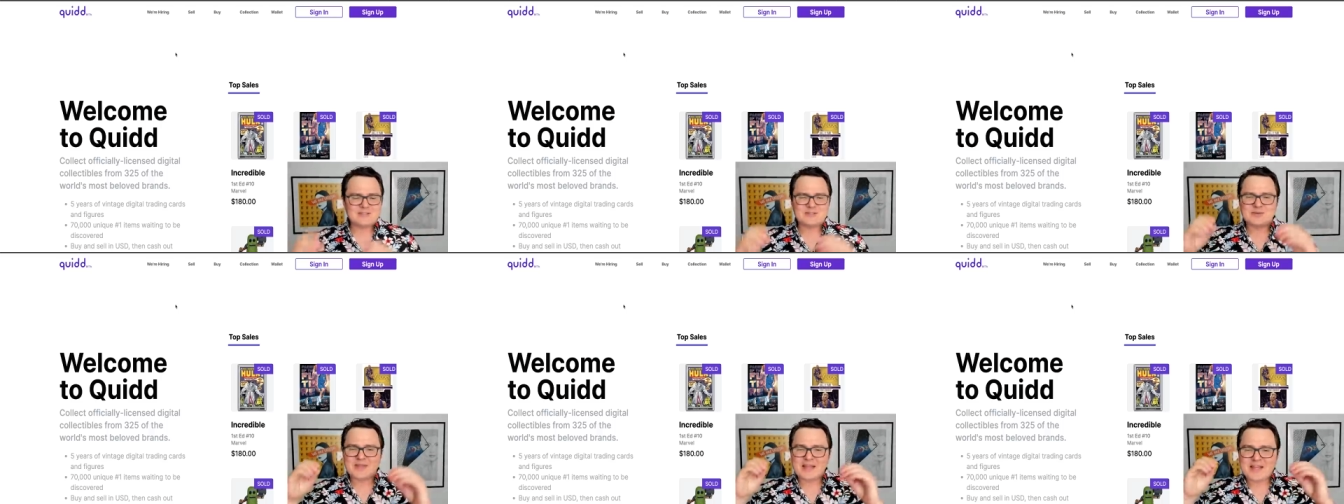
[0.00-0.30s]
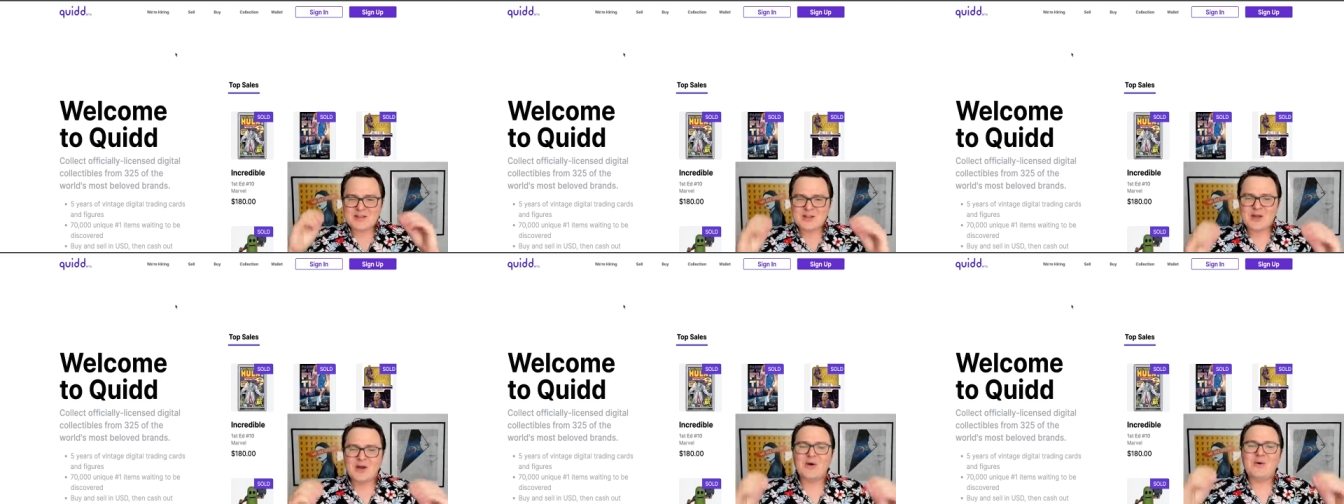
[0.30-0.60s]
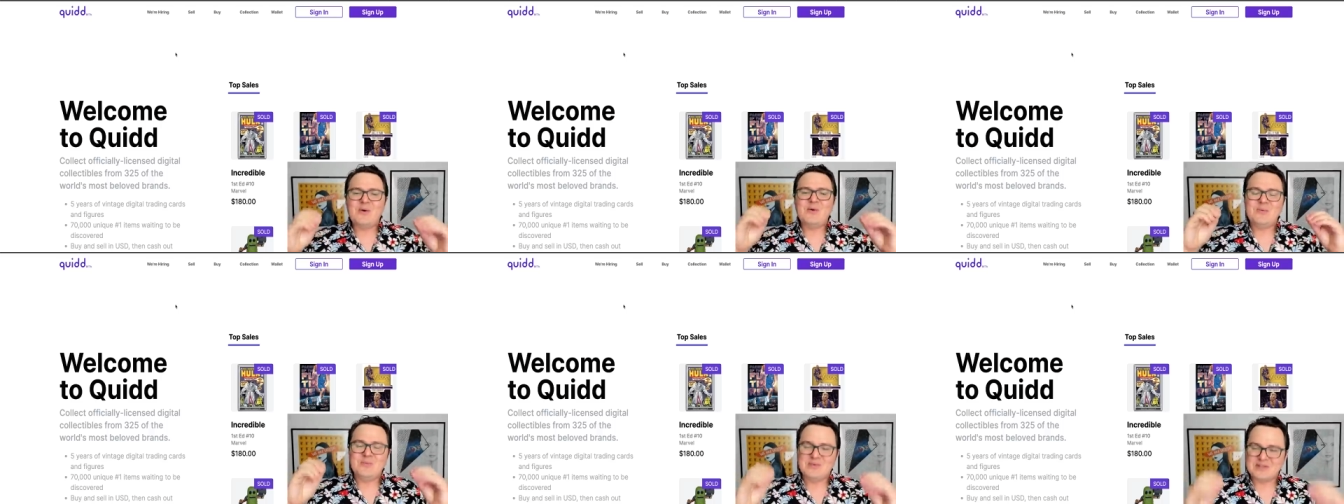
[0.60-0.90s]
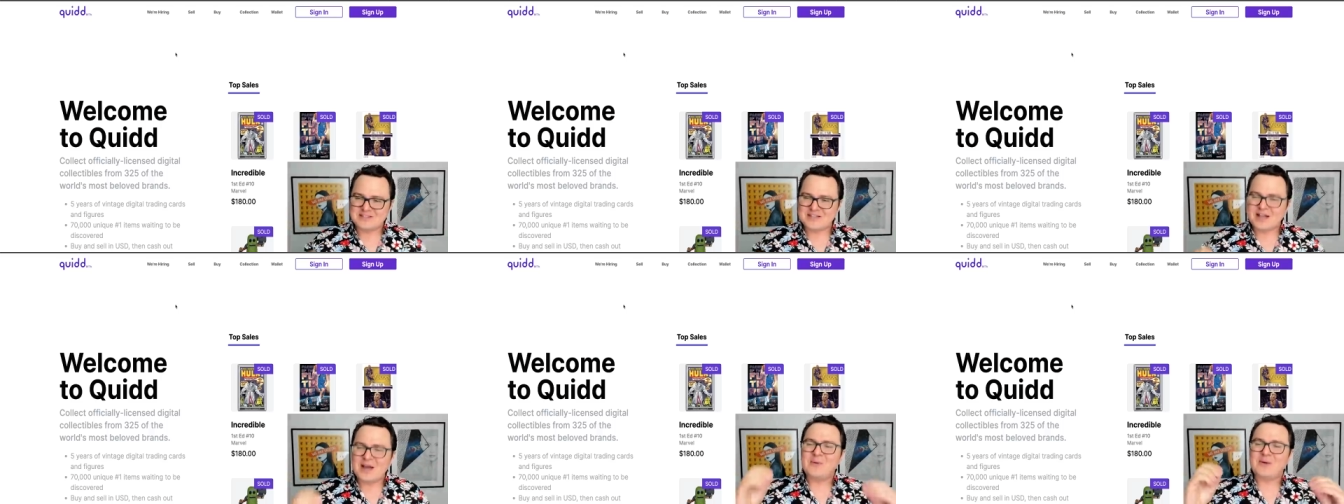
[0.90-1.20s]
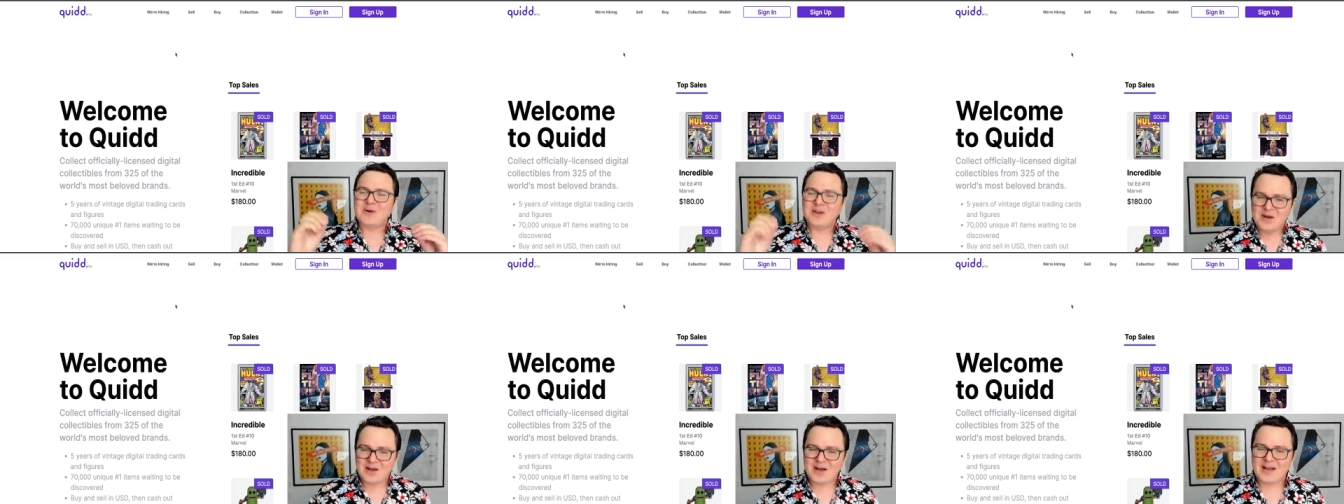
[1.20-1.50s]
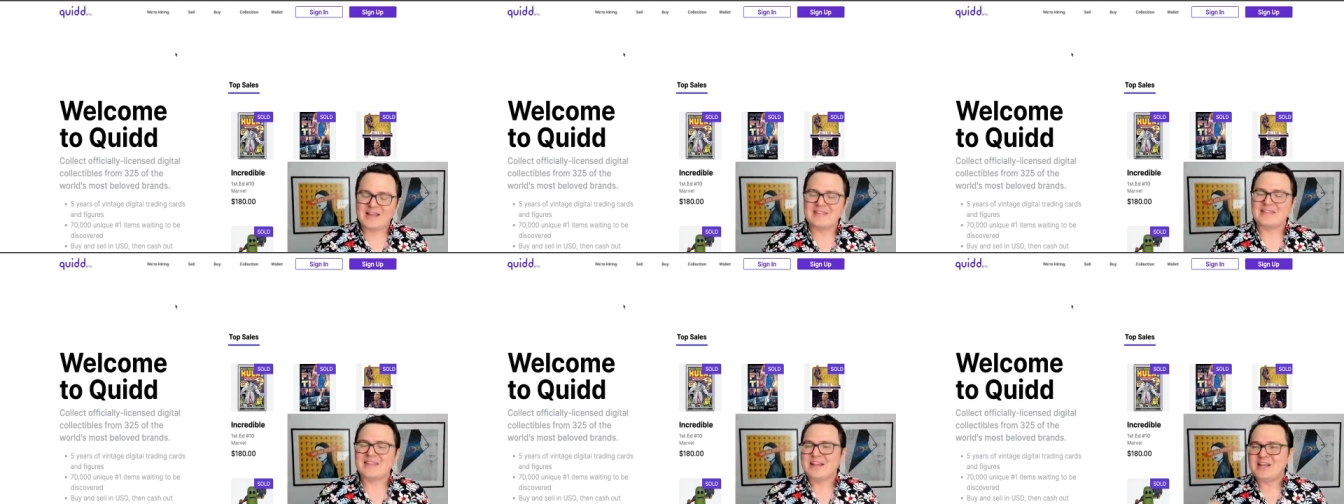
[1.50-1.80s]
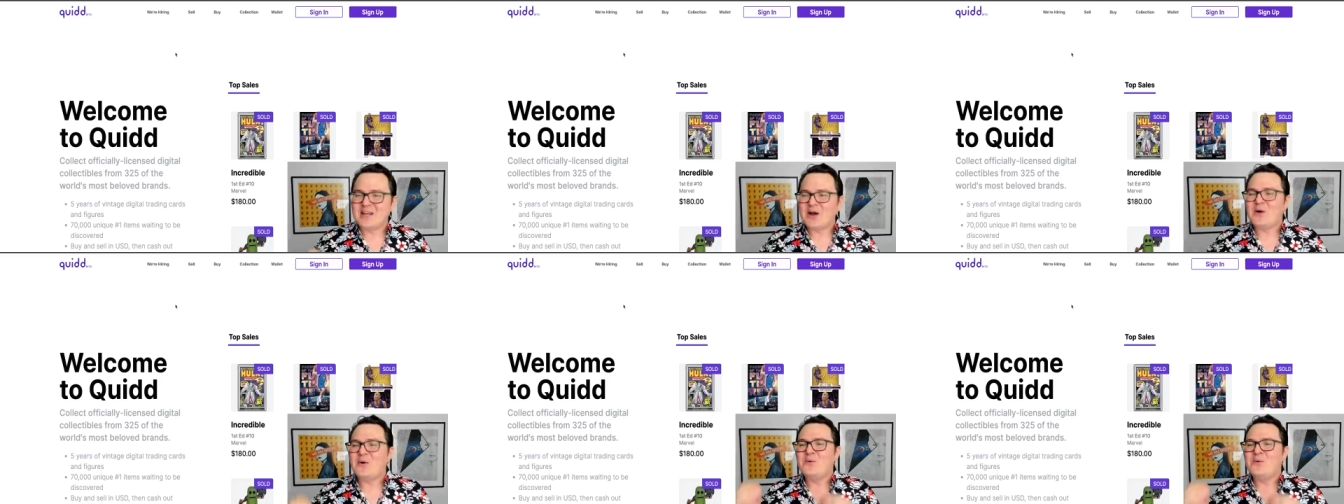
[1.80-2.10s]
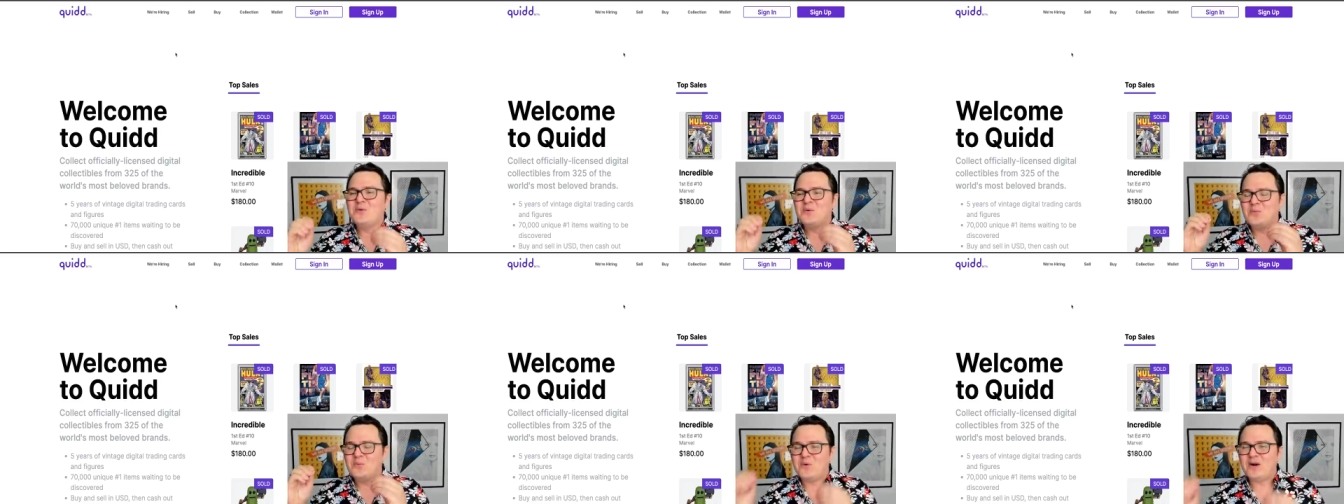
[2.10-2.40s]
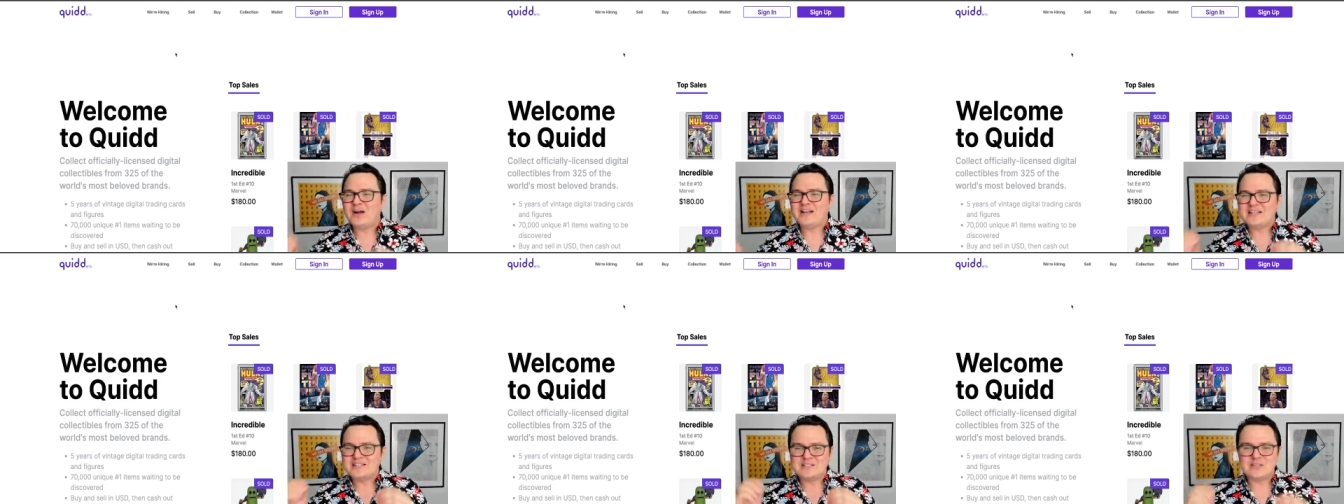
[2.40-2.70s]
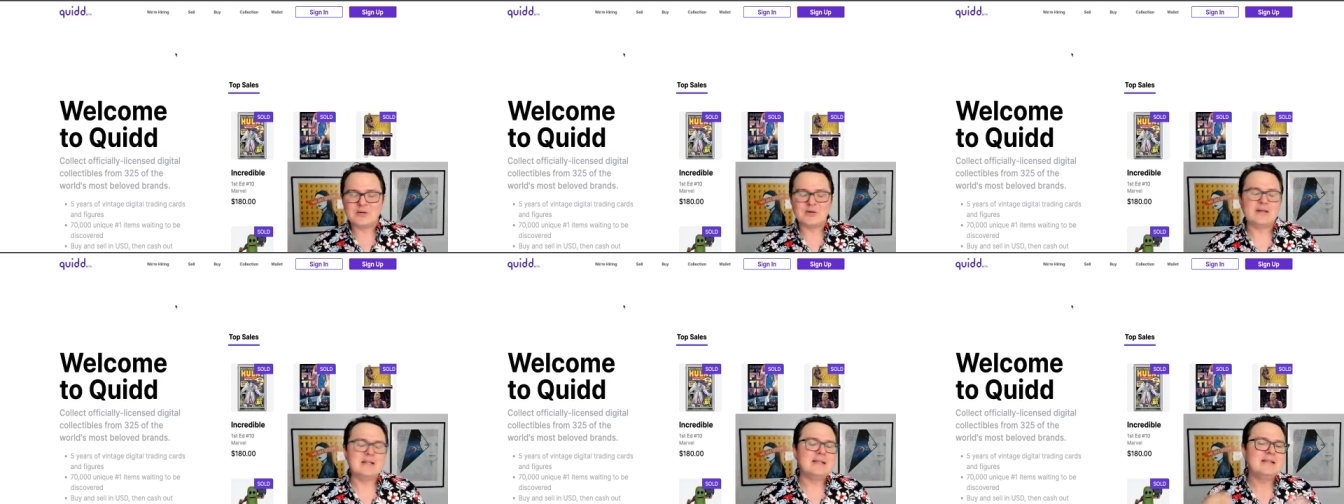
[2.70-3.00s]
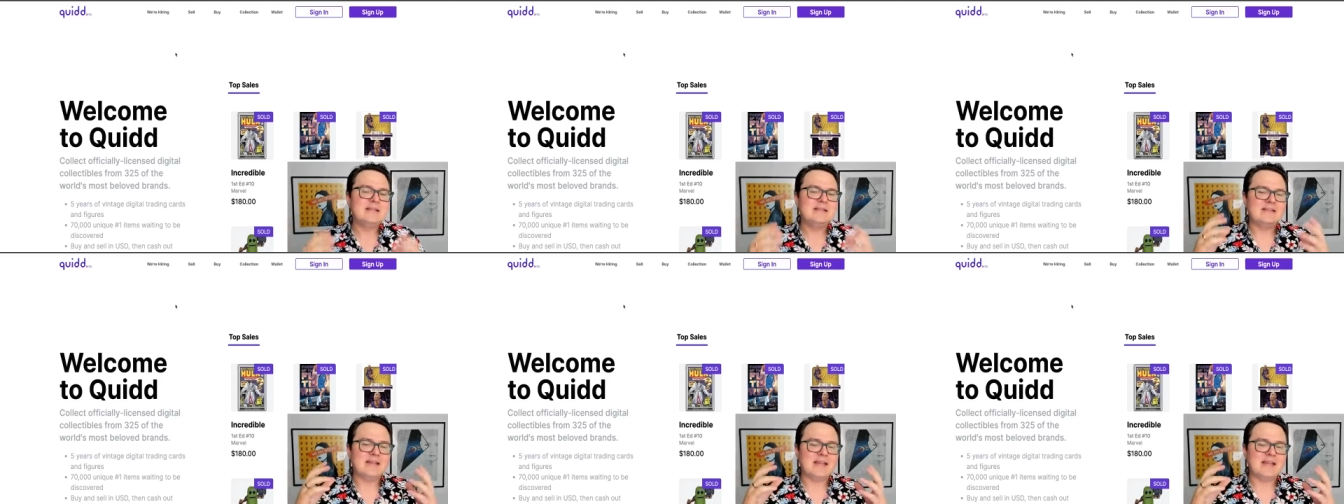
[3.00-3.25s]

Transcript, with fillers: So they know what's going on. They know what is good.